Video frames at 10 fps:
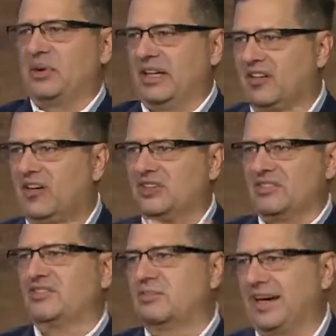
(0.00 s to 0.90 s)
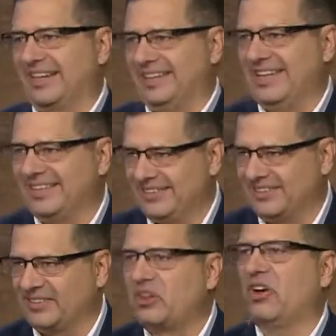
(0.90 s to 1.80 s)
wouldn't get calls back then.
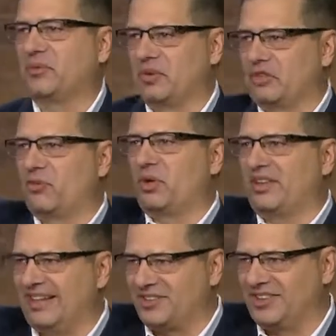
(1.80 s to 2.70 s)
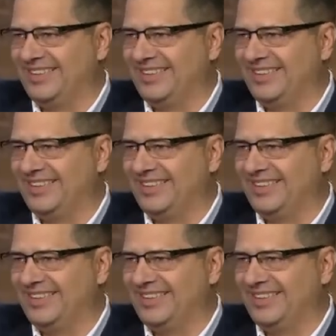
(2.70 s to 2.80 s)
They were calling when it's 40,000.